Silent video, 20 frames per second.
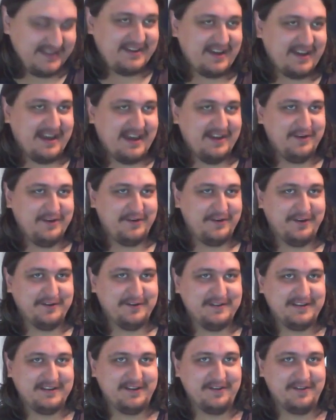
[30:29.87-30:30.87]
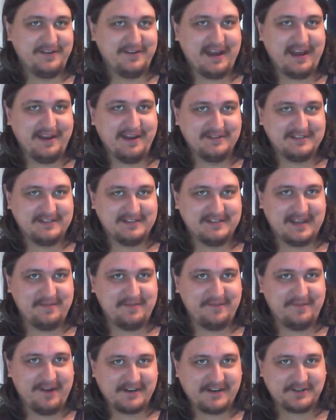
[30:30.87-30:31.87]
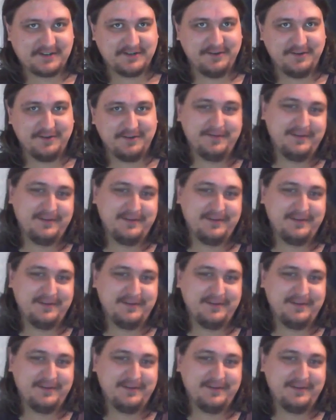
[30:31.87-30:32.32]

guy who go you know the guy who says I'm rational